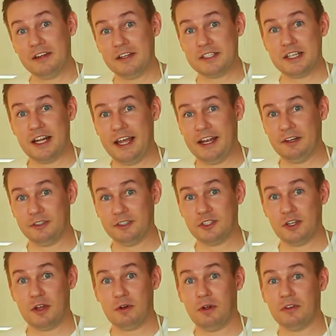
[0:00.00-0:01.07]
this later,
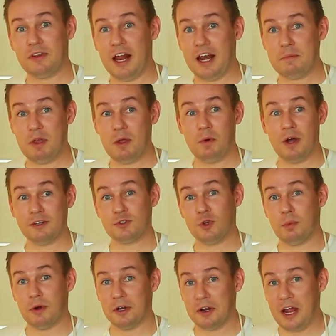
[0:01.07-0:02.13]
so they're all telling me wag
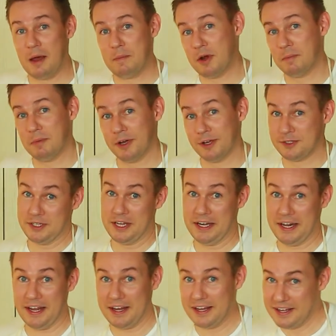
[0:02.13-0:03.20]
sobrang dami ng mga
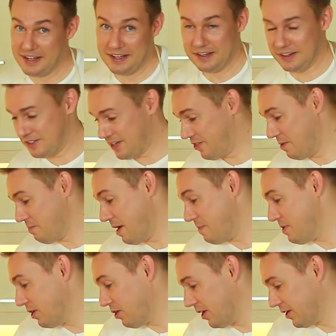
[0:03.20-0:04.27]
sili. Because I think my
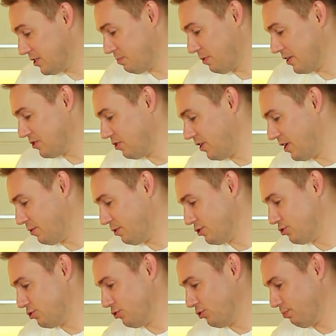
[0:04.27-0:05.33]
Bicol Express earlier was
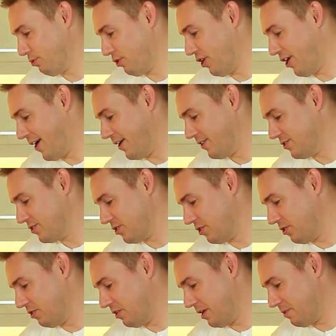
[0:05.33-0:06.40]
super hot,
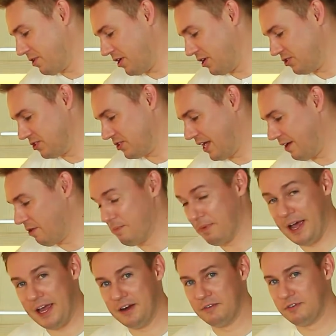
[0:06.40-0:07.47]
so I'm gonna just have a
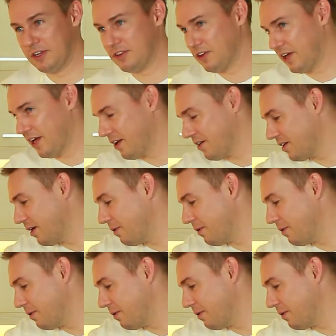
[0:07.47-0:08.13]
bite of it to get it